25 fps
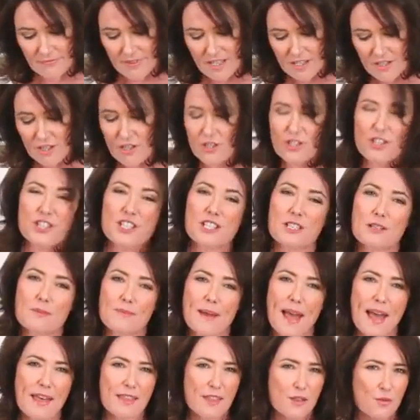So usually
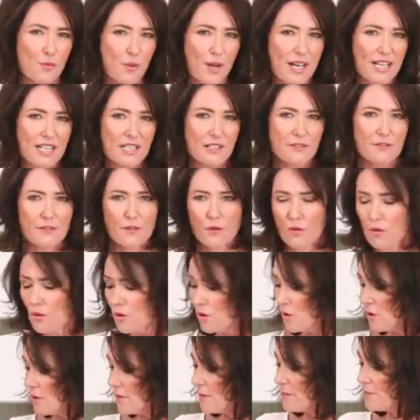about 3 to
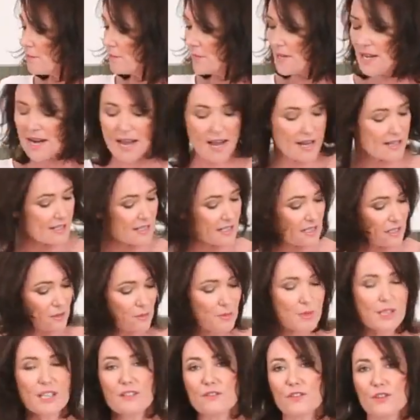4 bananas
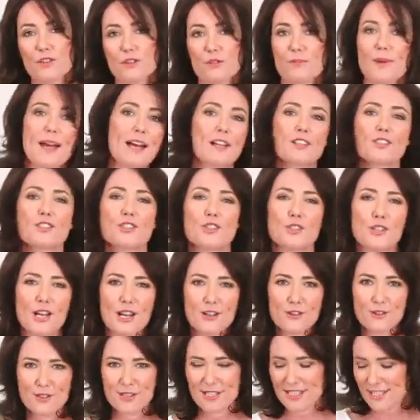will give you about
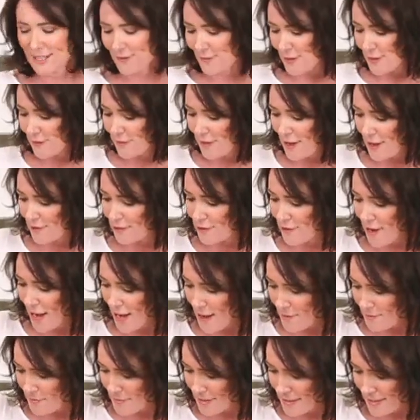275
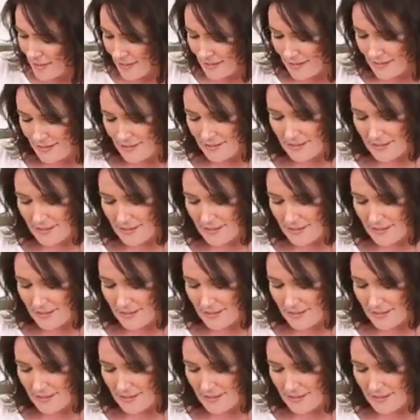grams.